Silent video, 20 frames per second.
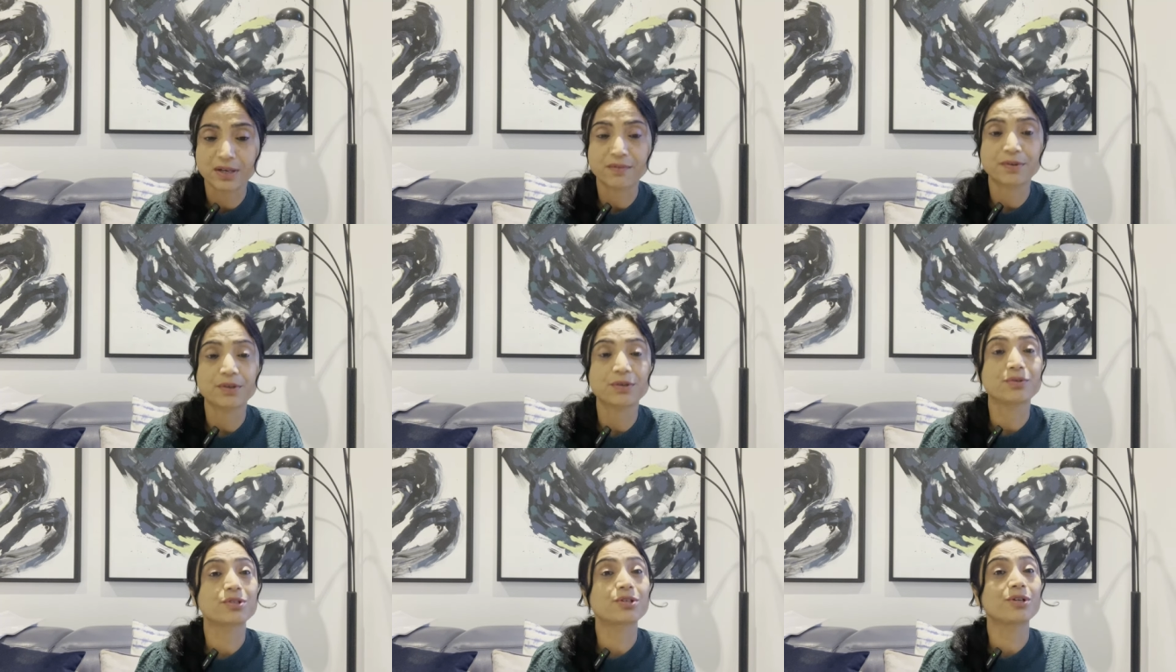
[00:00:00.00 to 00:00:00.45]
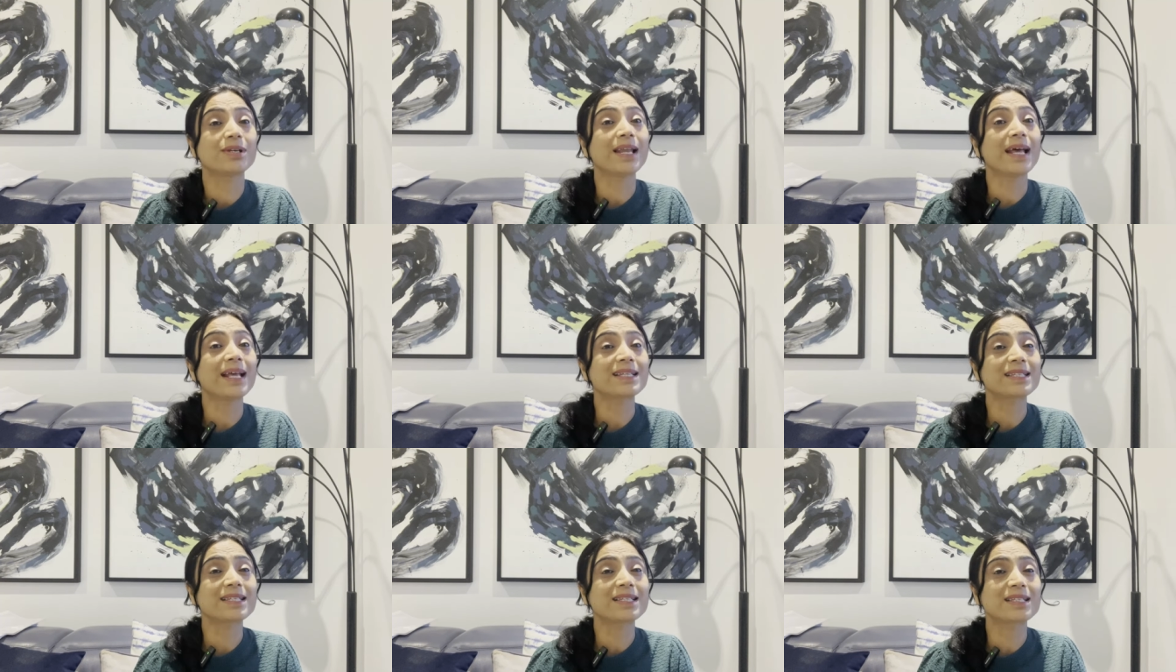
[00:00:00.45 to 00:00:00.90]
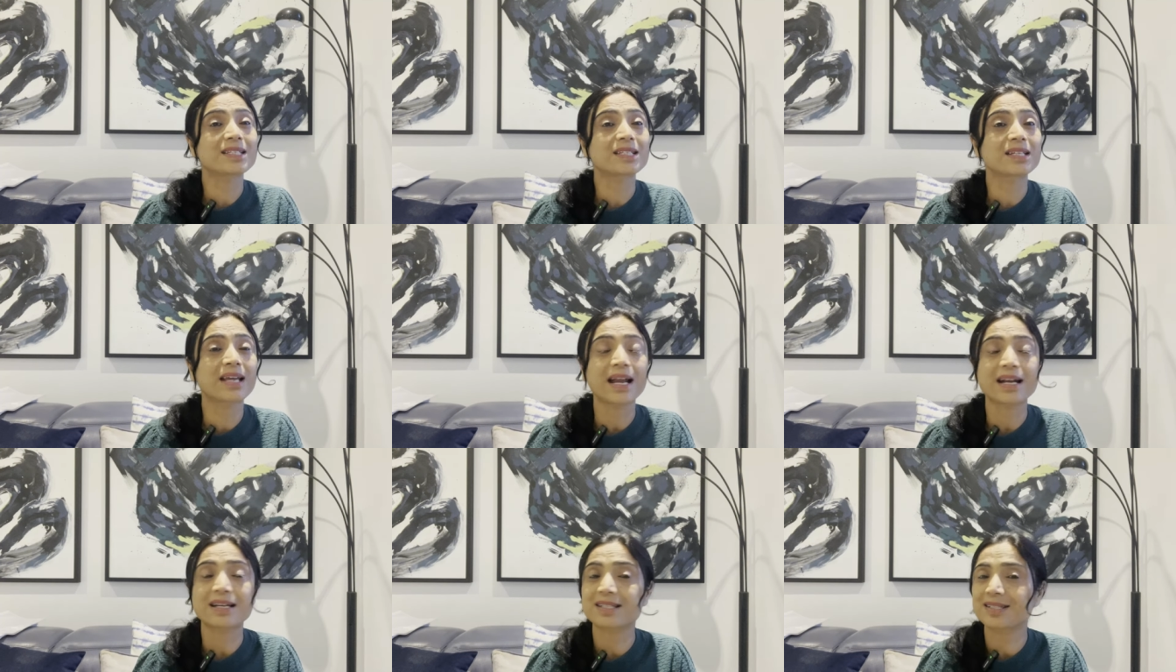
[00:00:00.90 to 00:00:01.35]
review so let's
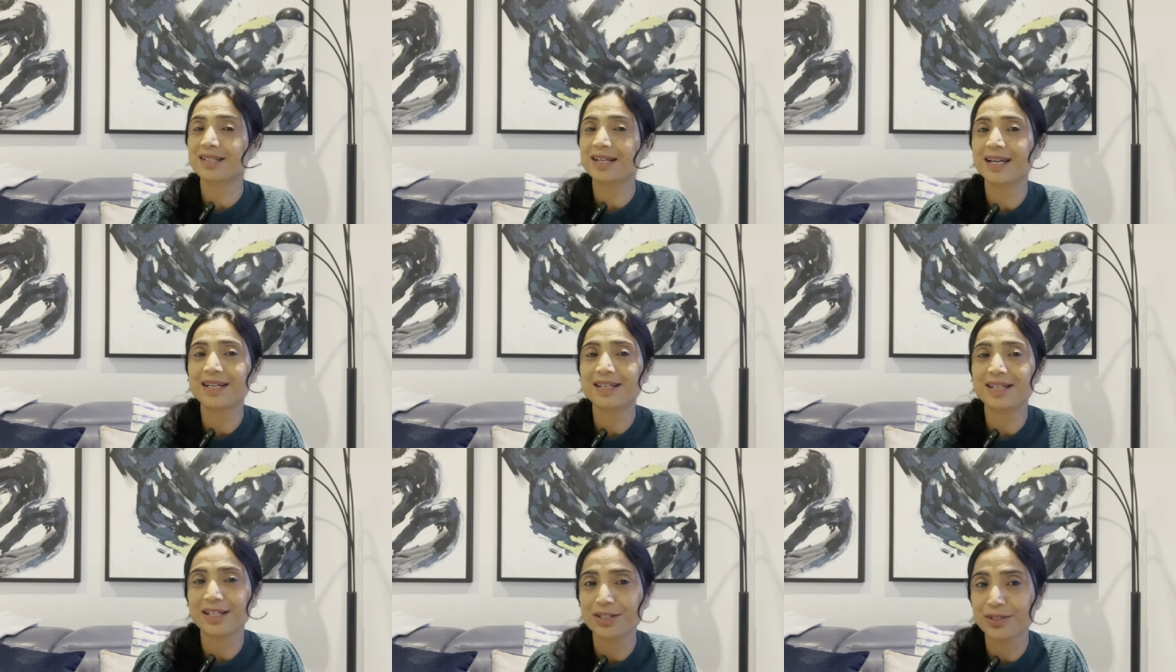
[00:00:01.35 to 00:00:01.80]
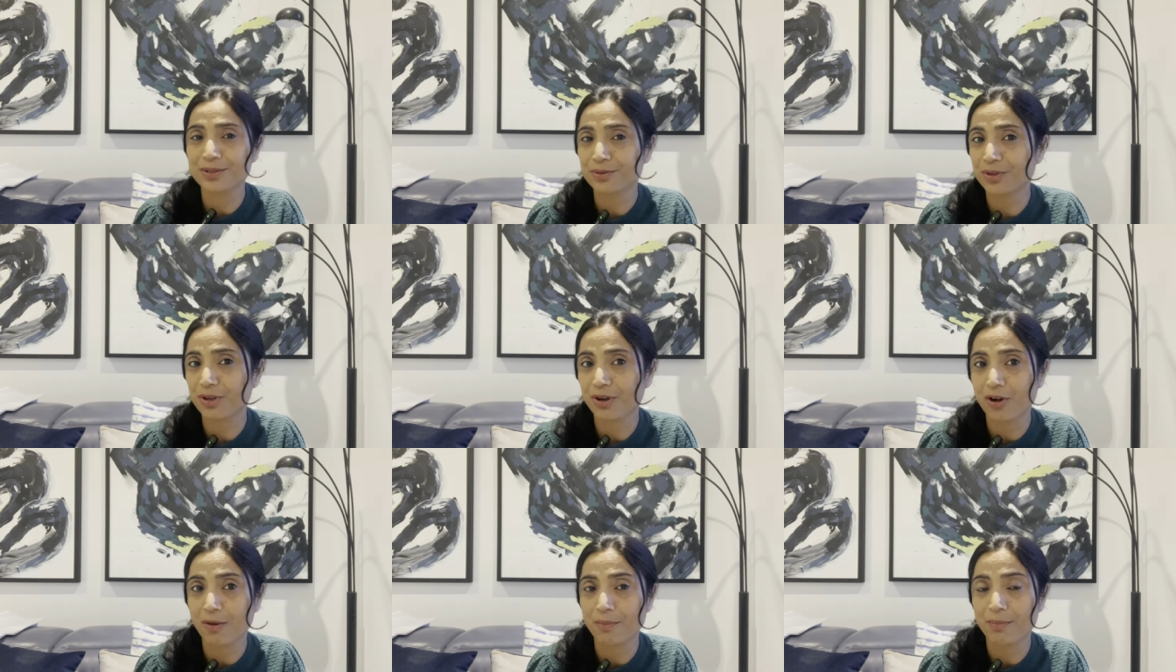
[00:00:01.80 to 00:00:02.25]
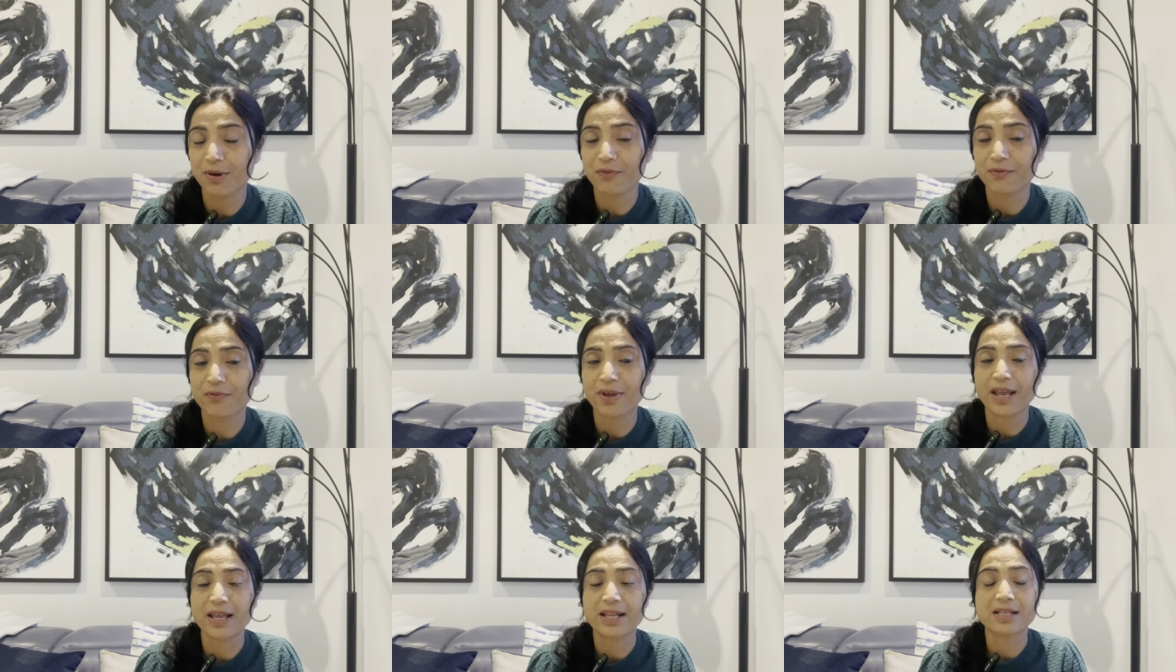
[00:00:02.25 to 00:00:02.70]
get straight into the common
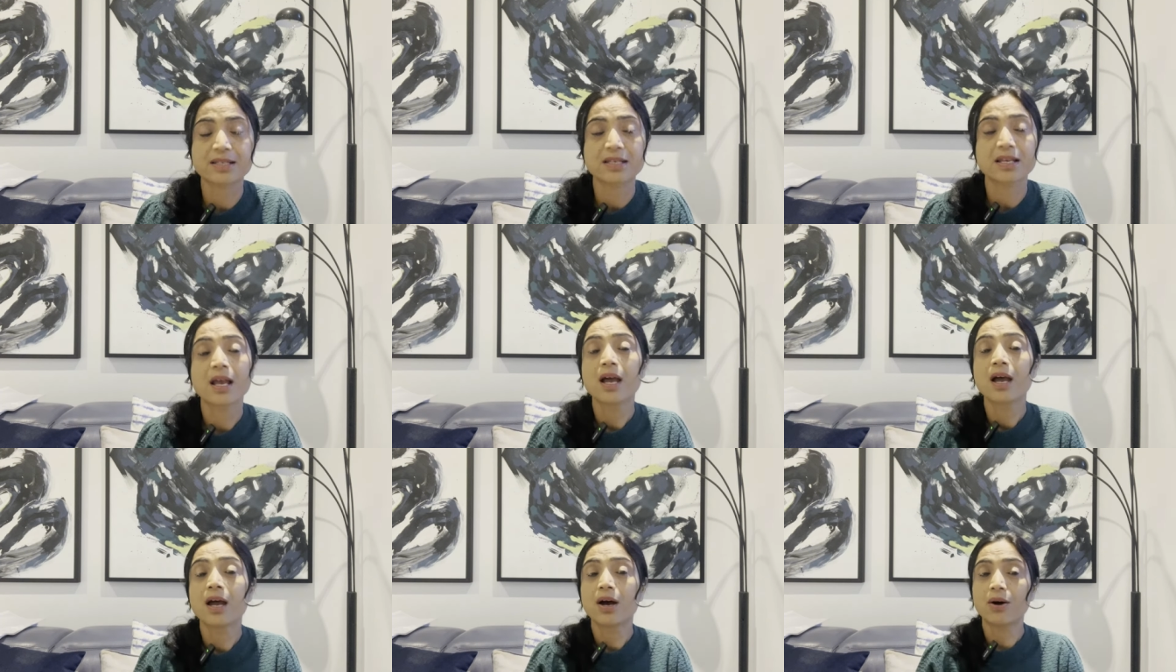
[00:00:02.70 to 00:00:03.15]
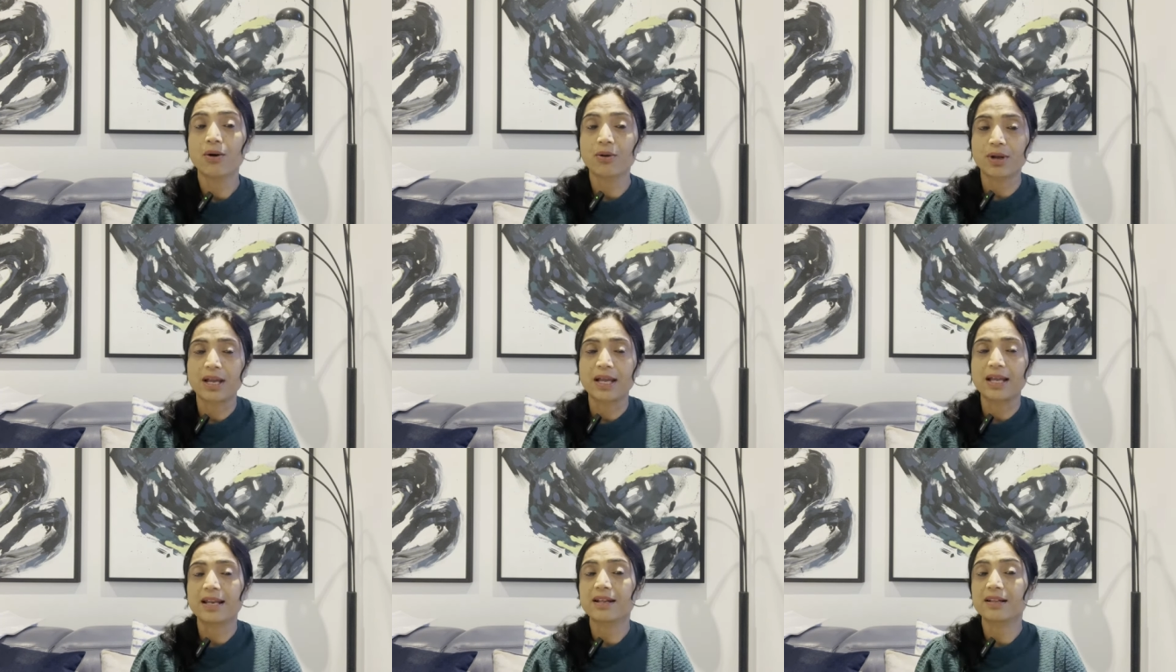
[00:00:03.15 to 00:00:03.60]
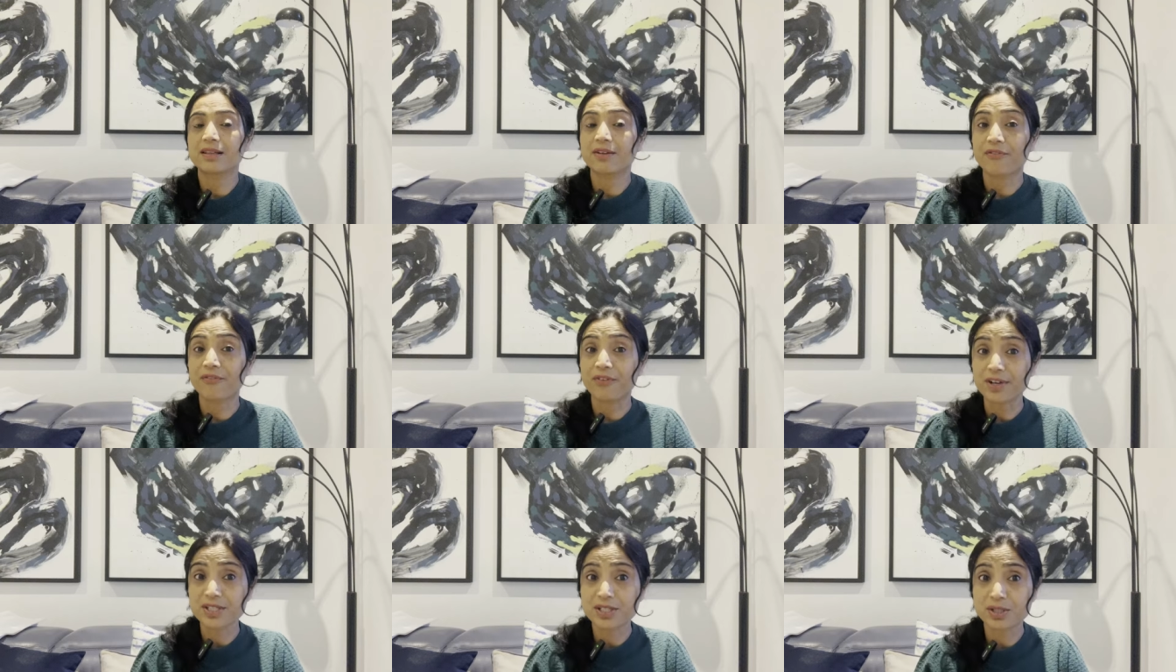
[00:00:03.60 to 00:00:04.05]
fails okay the
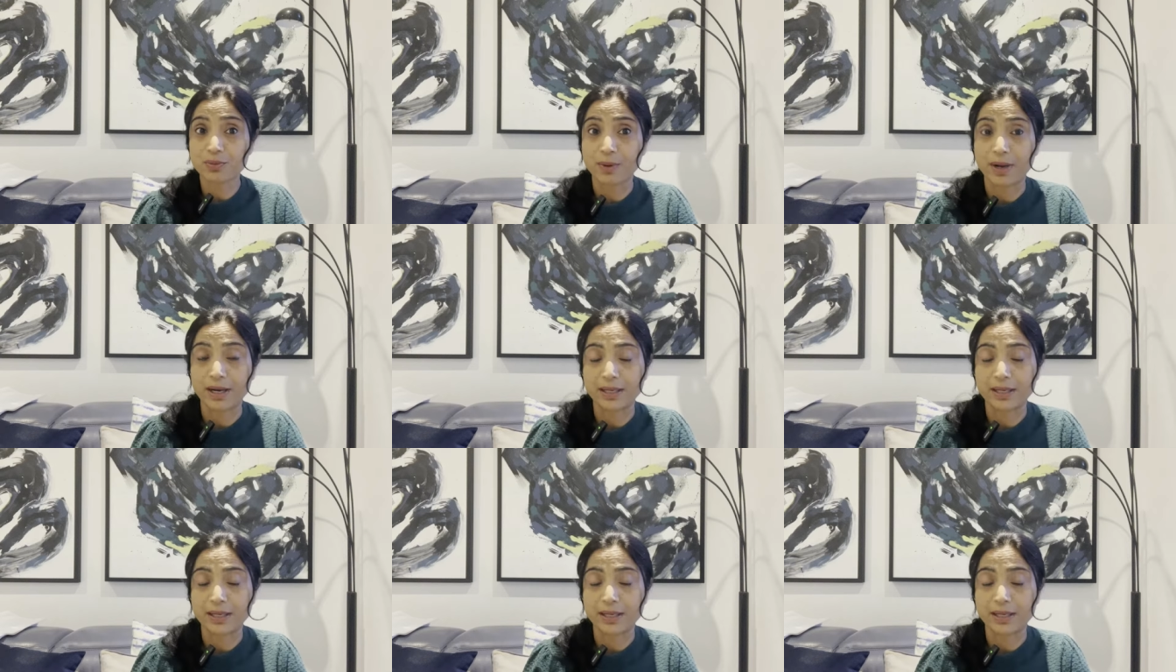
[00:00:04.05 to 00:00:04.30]
first first